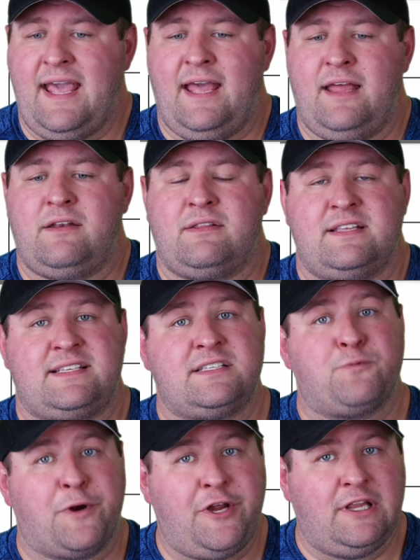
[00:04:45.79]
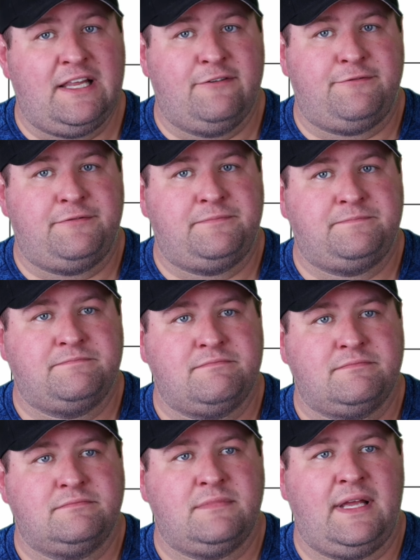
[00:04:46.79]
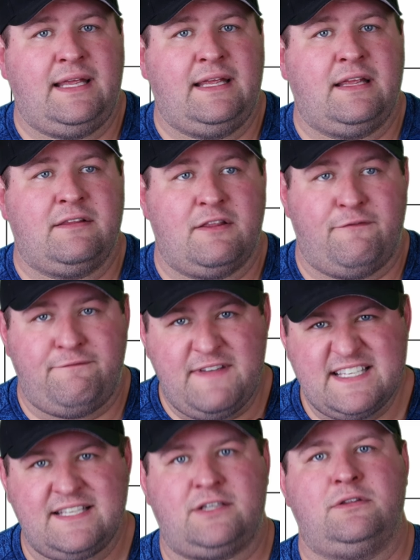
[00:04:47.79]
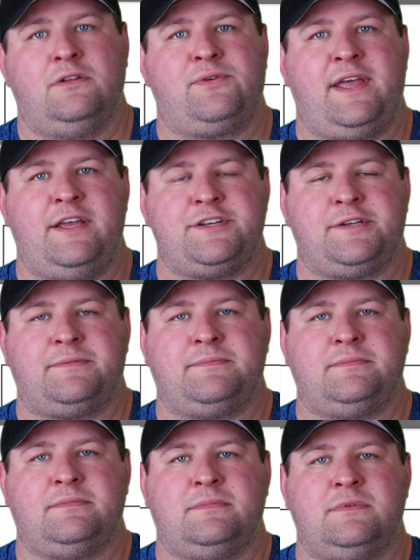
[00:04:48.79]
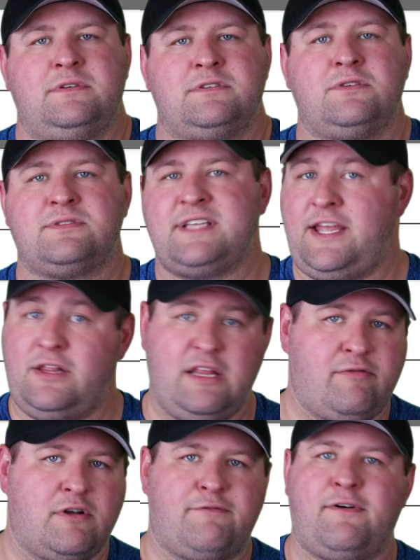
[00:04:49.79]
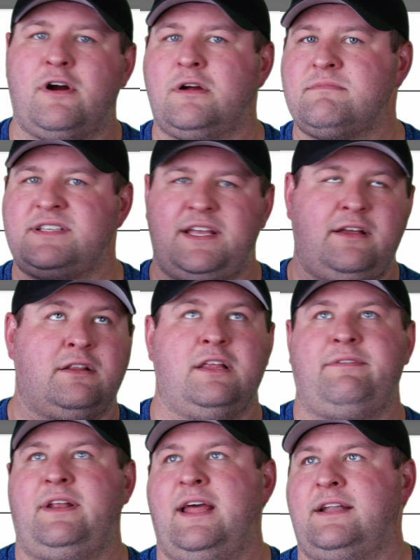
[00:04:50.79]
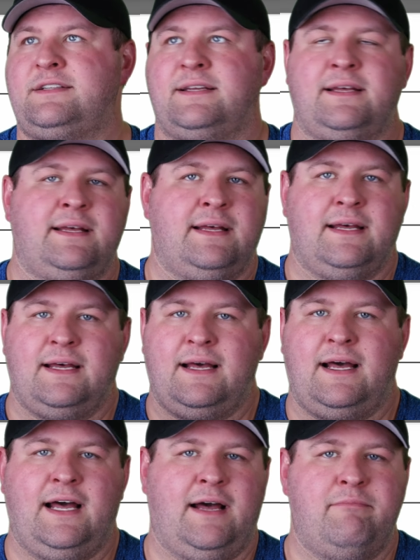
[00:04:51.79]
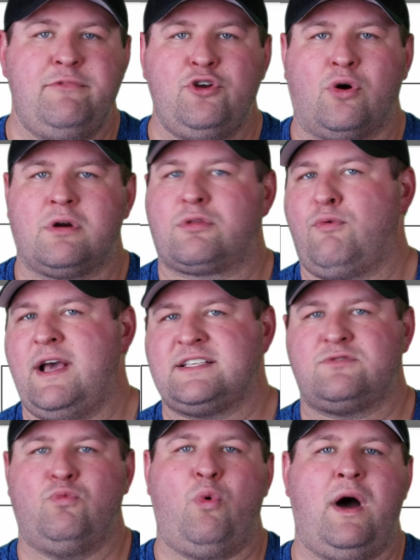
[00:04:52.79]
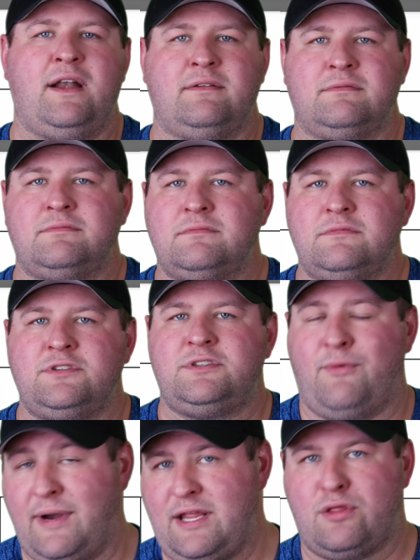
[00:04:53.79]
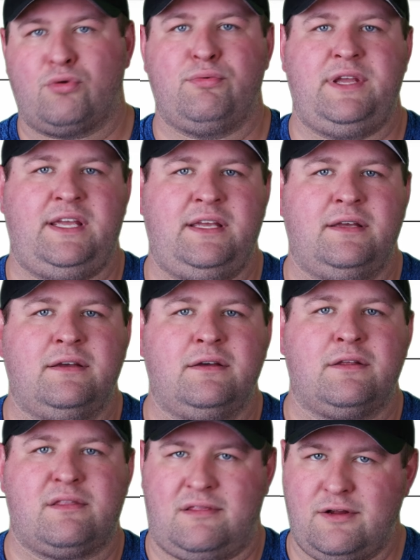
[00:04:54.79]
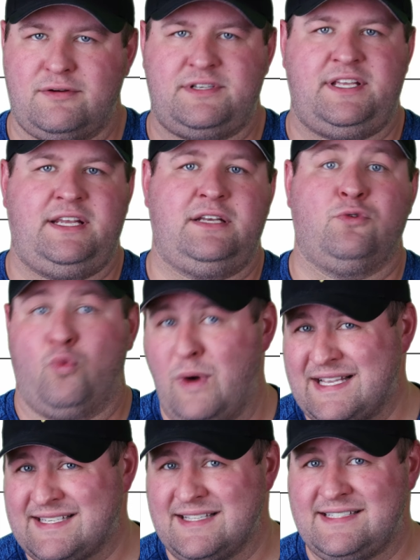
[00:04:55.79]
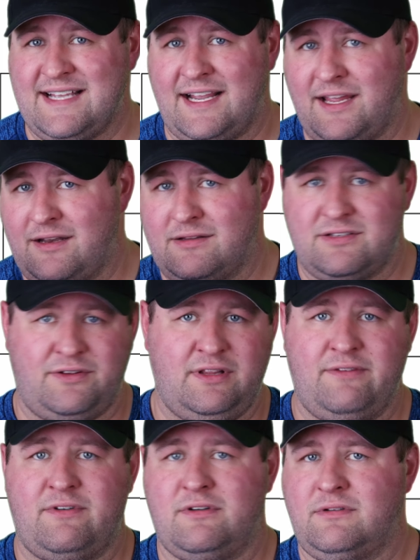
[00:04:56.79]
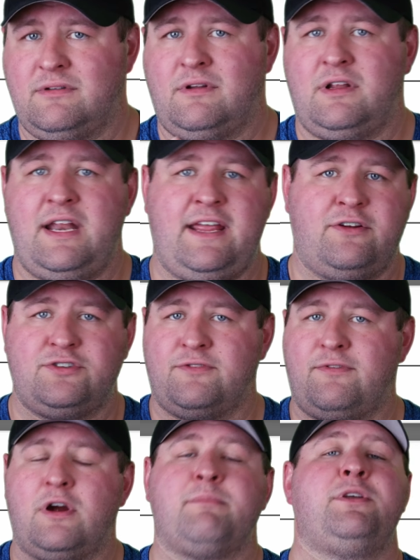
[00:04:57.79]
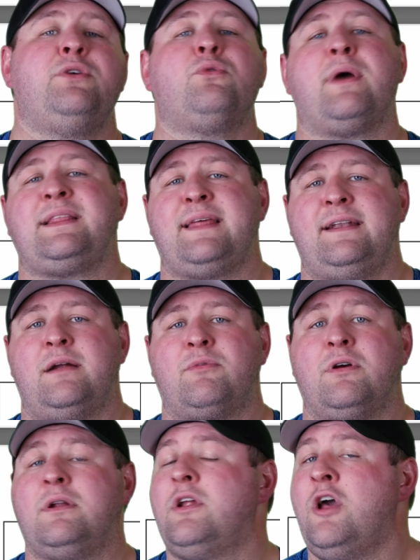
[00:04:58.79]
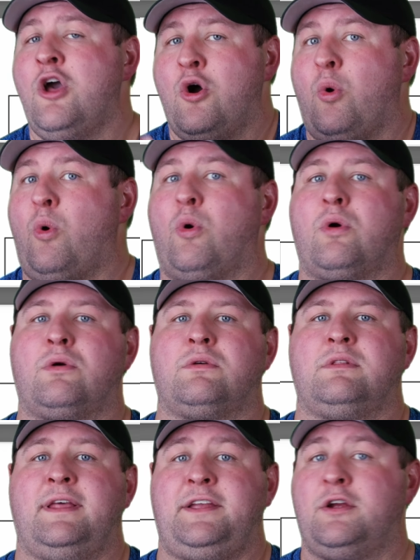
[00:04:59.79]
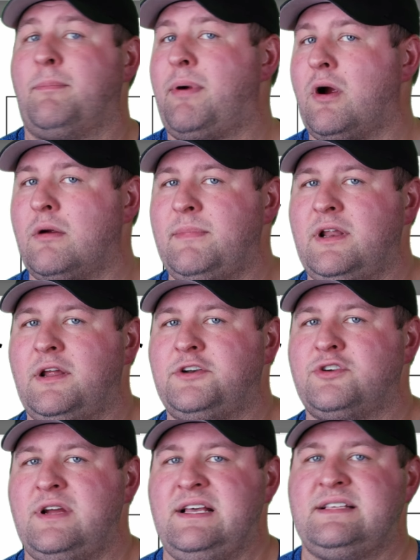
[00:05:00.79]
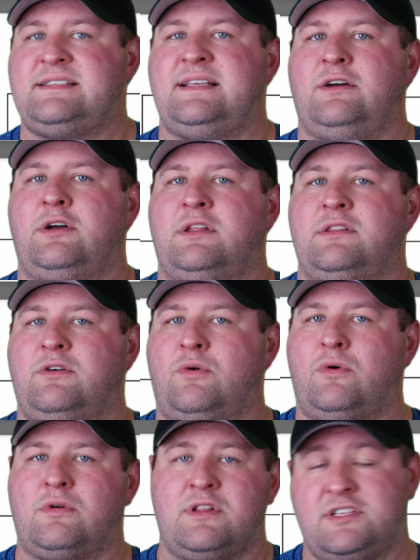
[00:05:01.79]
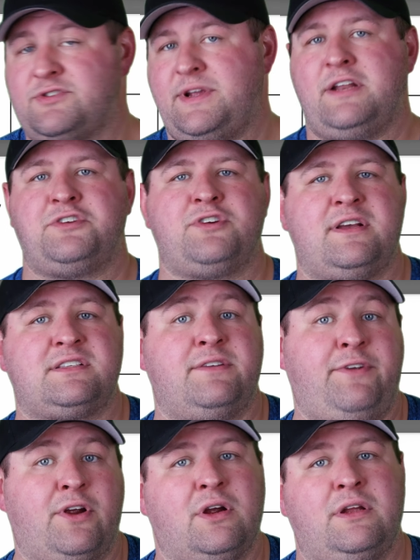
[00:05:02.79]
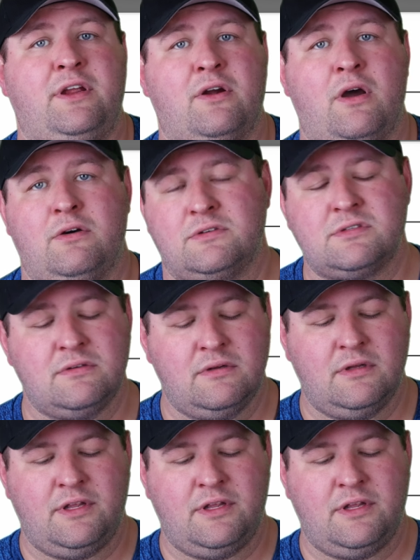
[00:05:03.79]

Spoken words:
And this is where you live, the physical location. So say you live on a farm, say you're living at Northwest 12313 west of the 2nd. So you live in an acreage or farm, you'd write that number on, or like your apartment address or the street address of your house.